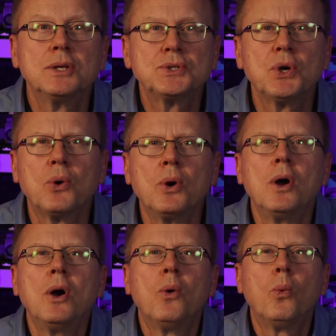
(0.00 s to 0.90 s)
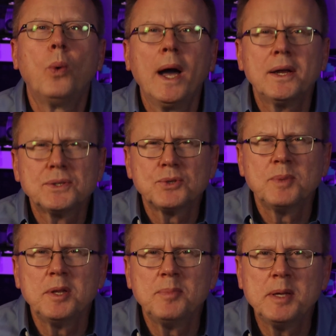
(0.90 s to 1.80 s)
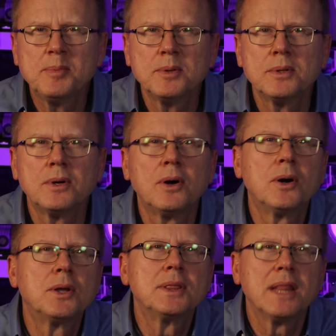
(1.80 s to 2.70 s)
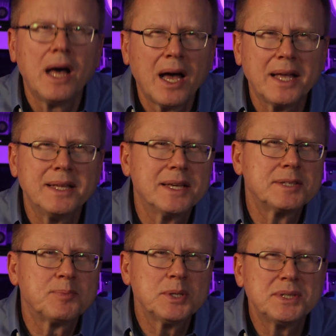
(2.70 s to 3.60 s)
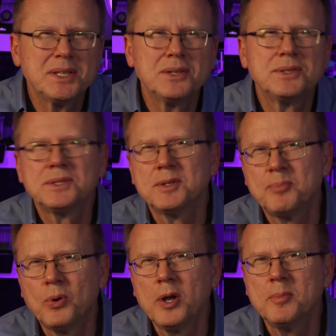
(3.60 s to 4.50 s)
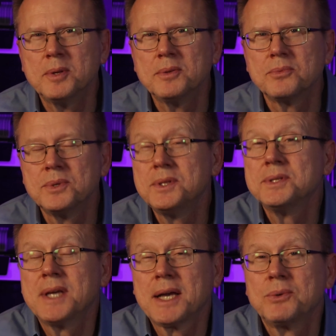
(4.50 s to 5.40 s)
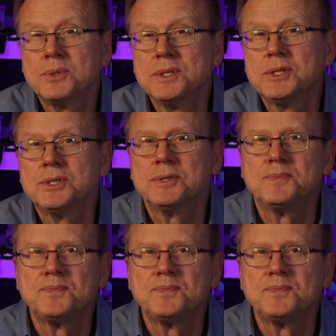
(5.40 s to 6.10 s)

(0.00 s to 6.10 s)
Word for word: So why are so many people online expressing their disappointment with this acquisition?